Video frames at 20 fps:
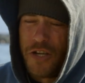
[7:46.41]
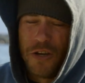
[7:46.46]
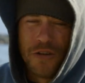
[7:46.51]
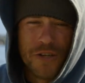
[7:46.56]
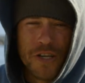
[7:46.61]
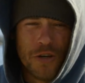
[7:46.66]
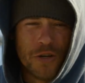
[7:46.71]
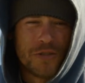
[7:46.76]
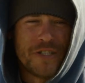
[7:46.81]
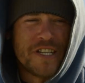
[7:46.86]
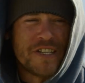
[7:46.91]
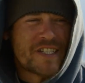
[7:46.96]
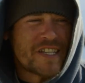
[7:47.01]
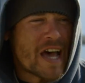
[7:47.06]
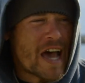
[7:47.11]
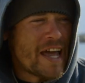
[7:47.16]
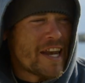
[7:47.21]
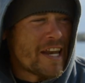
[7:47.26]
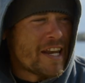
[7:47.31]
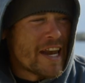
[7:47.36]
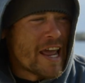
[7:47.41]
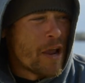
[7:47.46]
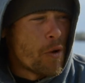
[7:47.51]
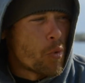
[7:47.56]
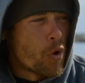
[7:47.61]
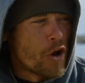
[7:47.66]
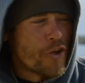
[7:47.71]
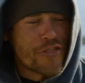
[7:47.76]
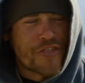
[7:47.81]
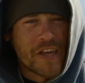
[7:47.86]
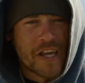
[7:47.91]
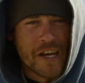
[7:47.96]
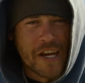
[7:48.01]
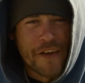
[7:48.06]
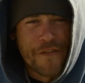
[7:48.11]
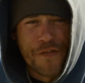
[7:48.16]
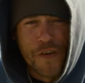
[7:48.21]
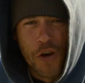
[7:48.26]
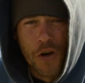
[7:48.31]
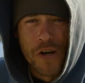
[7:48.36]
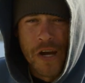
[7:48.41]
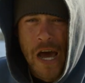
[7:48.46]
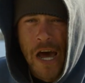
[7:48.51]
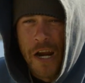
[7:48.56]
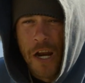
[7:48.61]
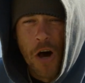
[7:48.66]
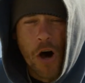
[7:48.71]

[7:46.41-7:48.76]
You, you'll decide it ain't worth it if you're not